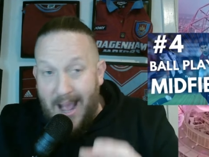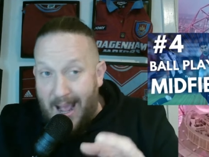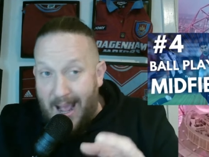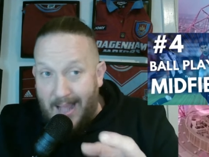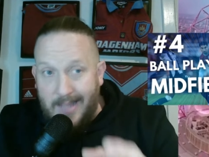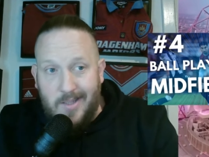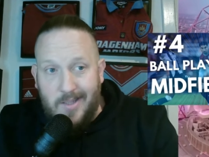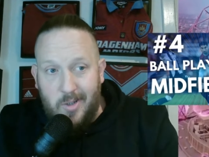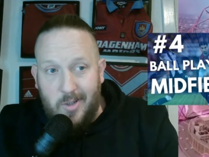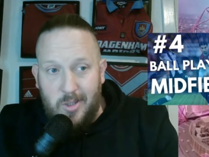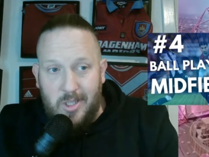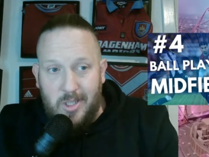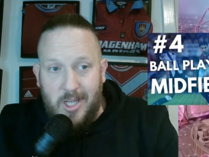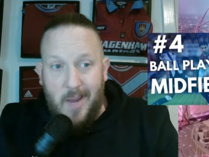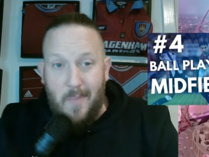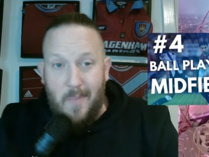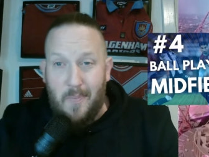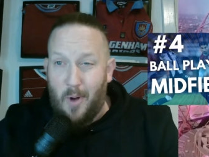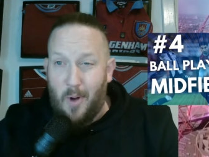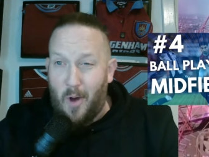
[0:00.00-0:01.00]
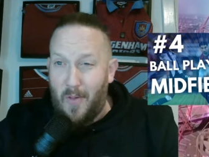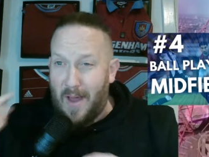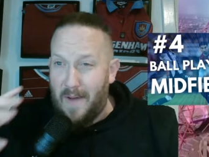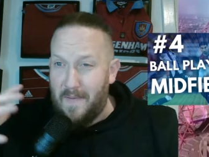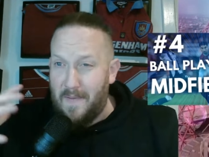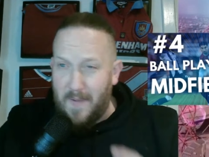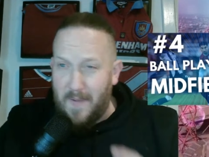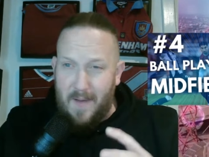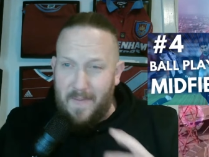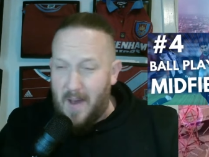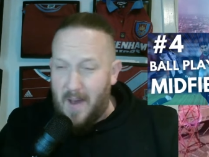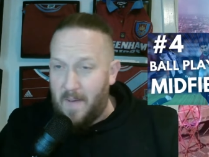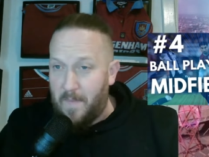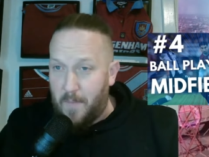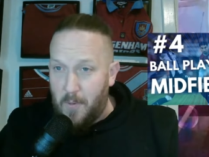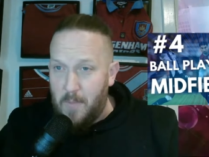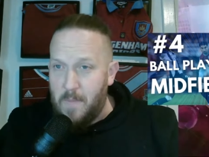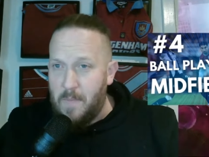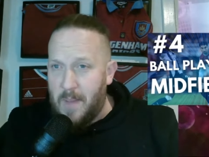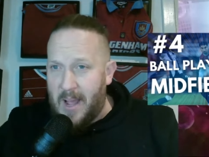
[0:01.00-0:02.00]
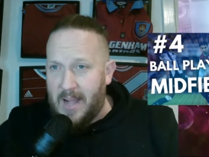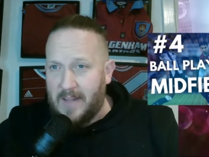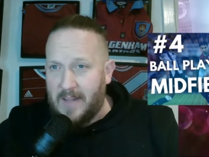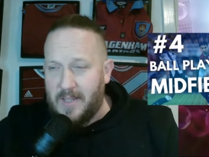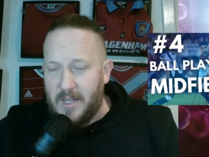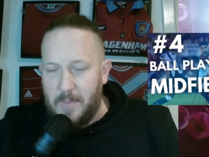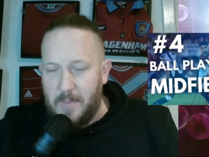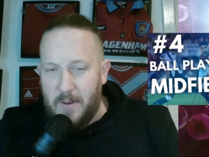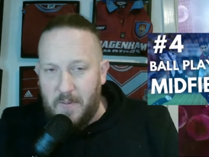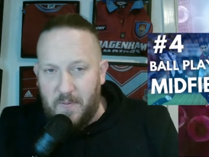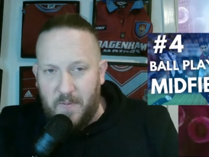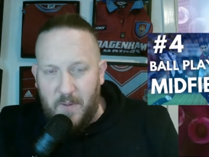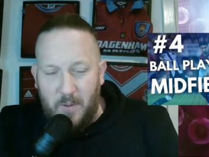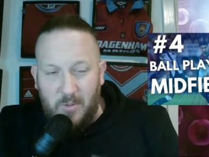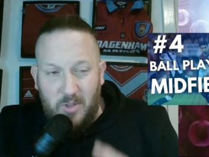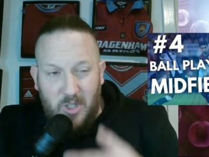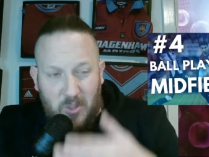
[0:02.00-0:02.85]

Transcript: and Soucek brought that va-va-voom back to the midfield.